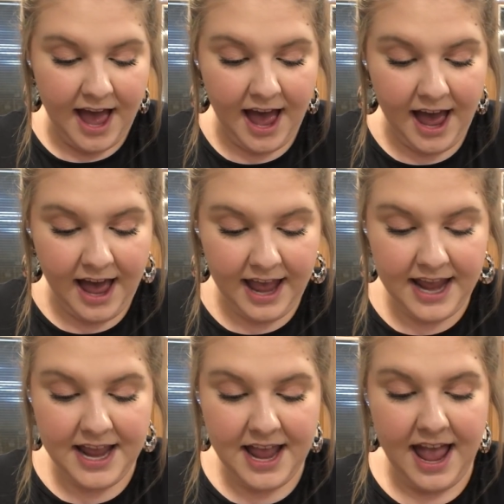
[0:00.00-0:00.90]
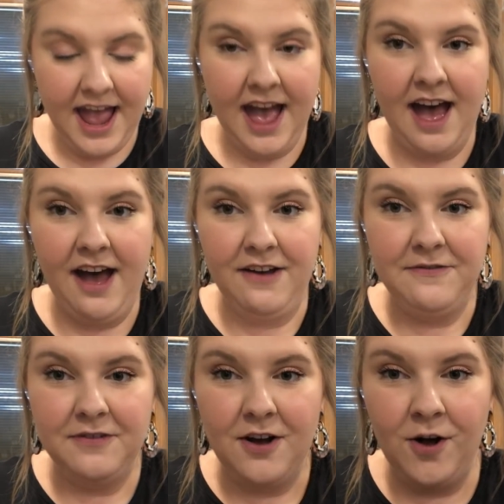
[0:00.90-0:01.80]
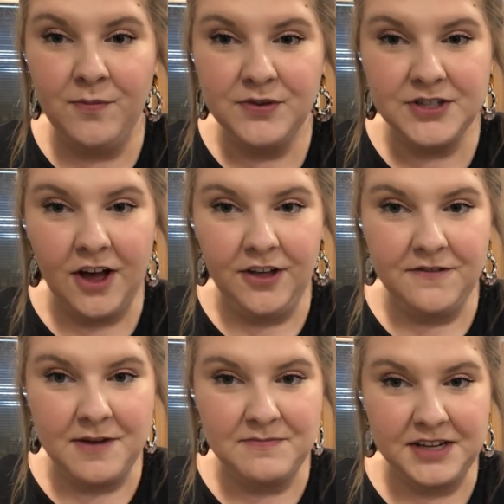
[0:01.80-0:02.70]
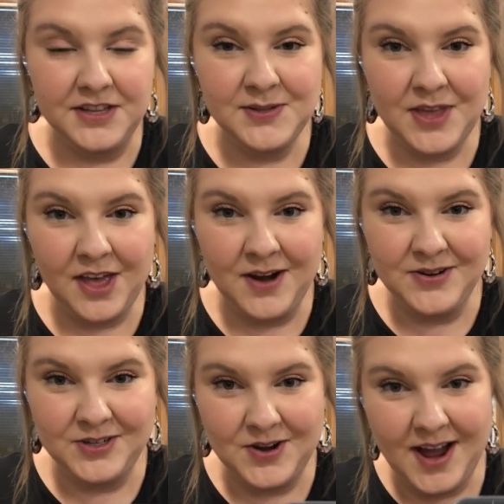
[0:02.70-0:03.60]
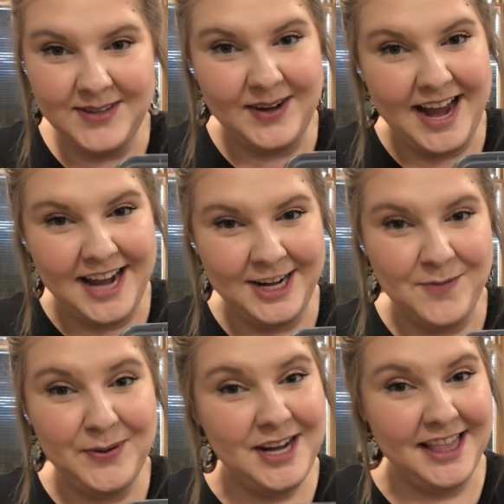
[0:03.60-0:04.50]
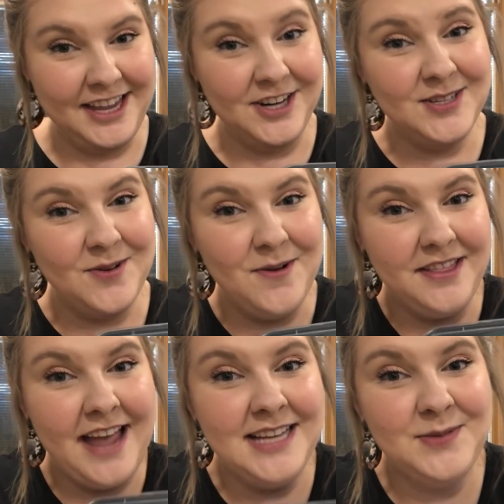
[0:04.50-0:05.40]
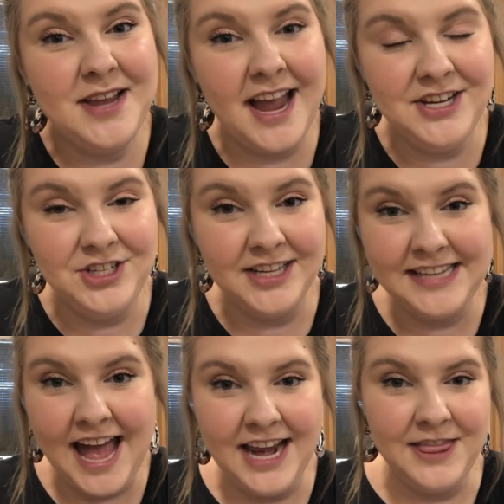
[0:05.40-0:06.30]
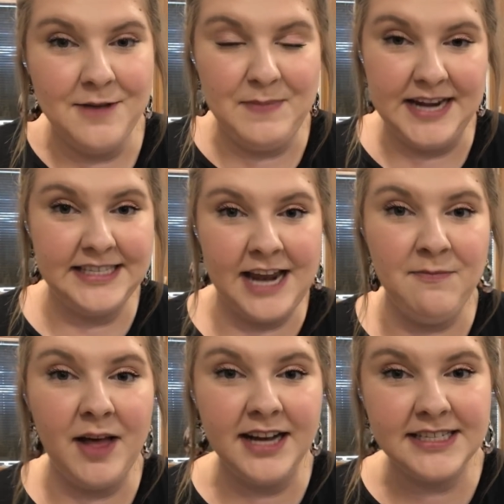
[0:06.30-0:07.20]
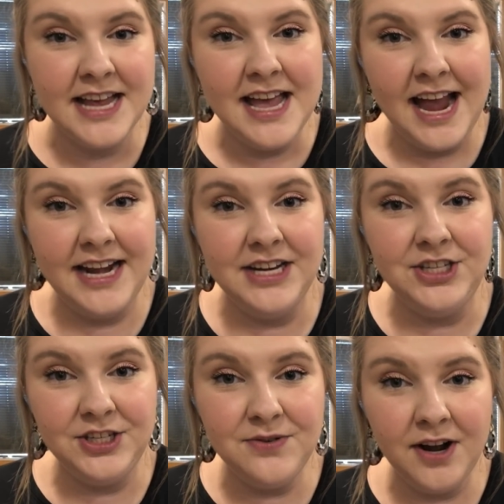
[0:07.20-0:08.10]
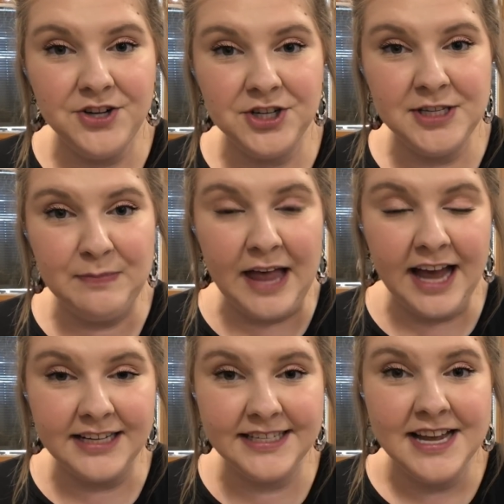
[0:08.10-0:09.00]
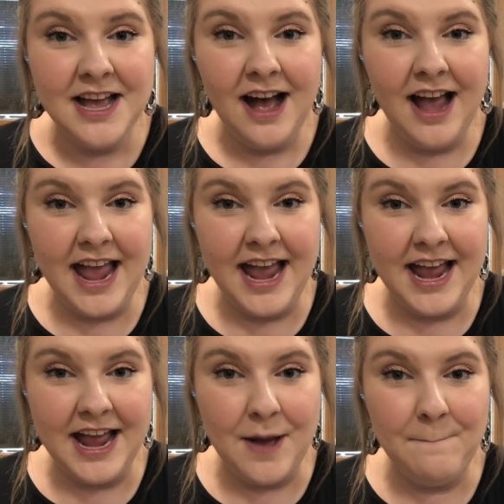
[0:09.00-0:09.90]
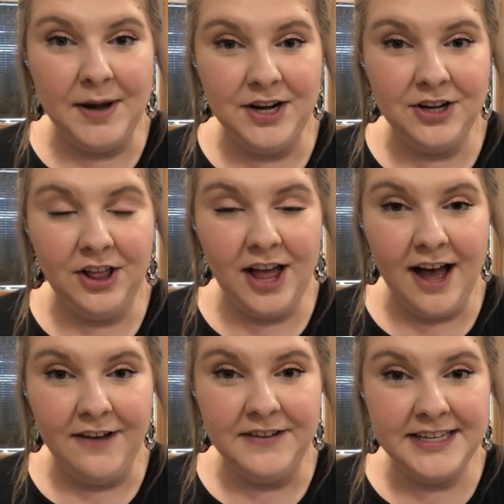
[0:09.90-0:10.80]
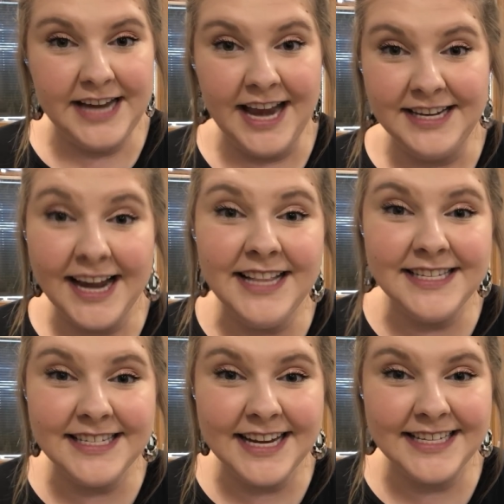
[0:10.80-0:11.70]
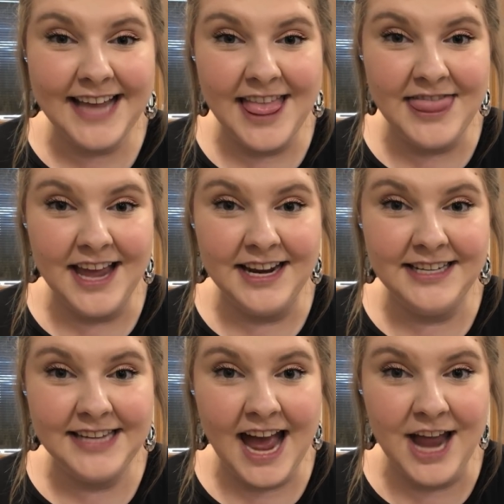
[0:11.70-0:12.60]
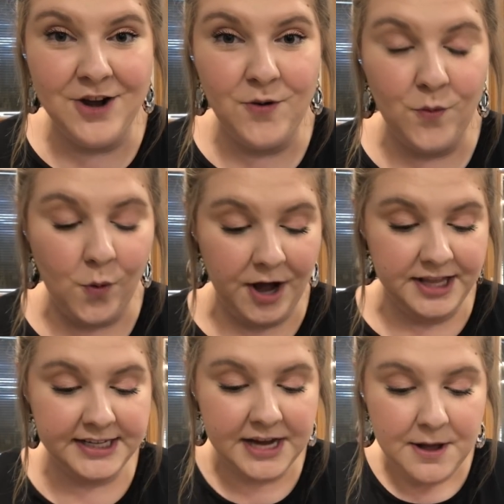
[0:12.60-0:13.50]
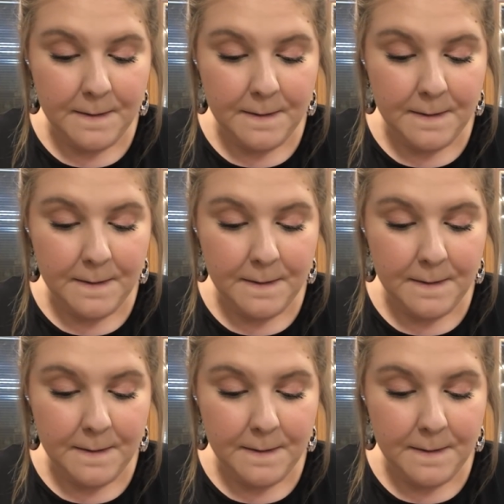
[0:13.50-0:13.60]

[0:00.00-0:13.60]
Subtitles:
I have almost all of them done, so I thought I would show you guys what I ended up putting in there. So last week I just added the base 10 blocks. I did 2 hundreds blocks, a bundle of 10 10 sticks, and then 10 ones.